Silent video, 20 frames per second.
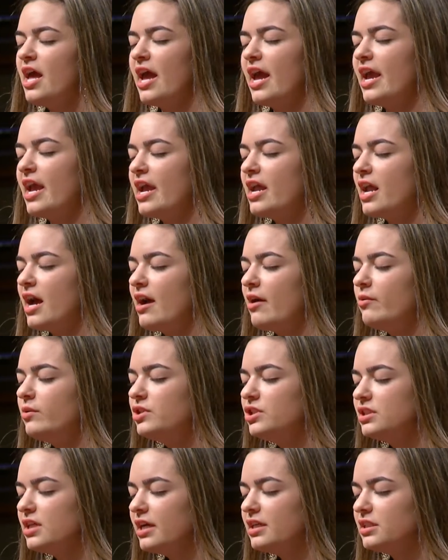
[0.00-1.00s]
And I would just
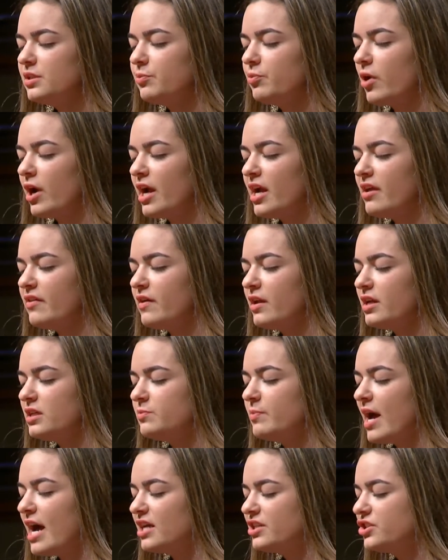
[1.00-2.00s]
like to pray that as
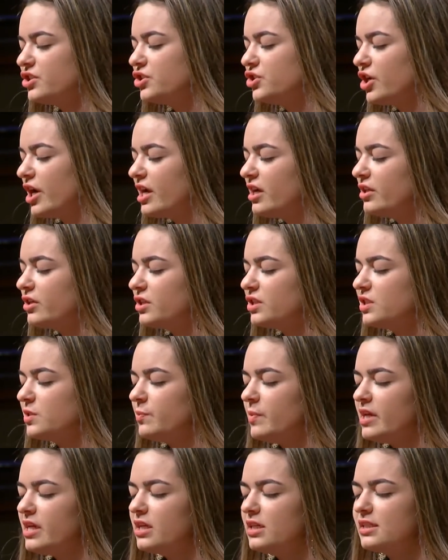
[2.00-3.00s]
Pastor Traylor
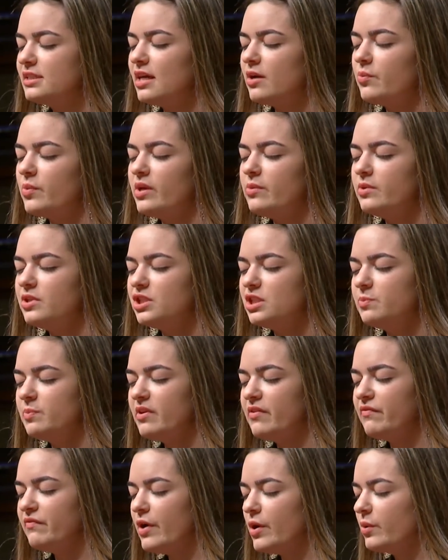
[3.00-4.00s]
speaks, that we would just be
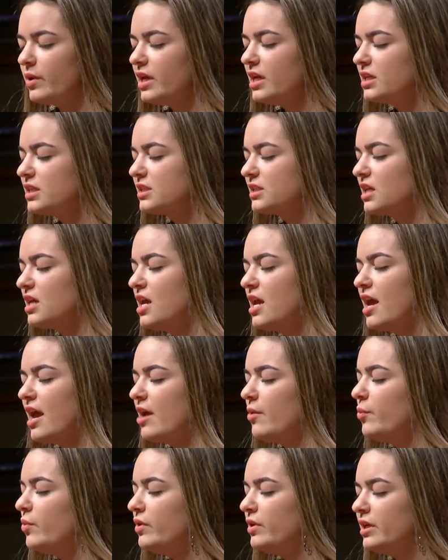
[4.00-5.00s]
focused and
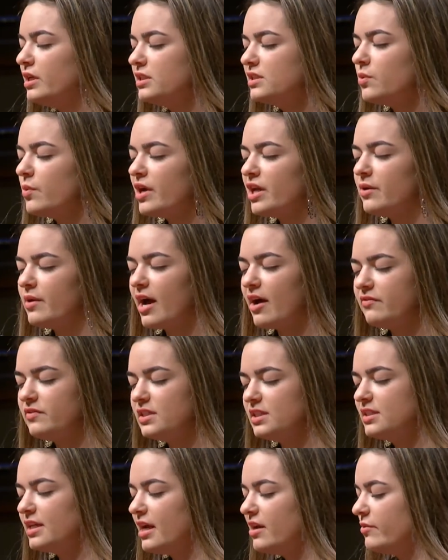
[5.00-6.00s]
willing to what you have to
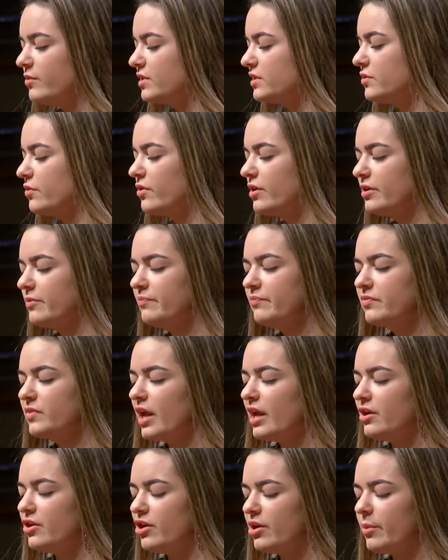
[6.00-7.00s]
say to us, Lord.
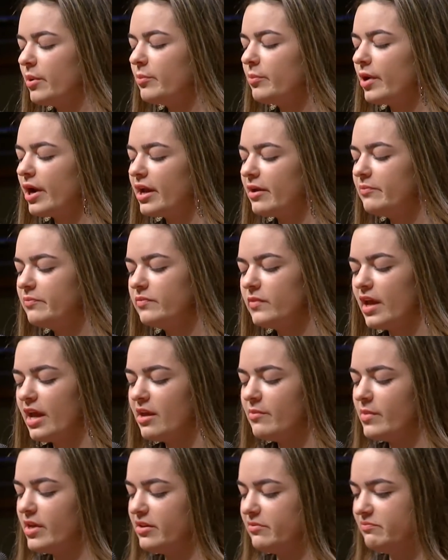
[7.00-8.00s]
And you know I pray.
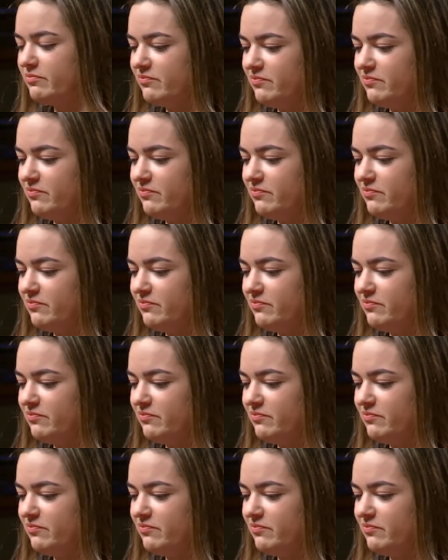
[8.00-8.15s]
Amen.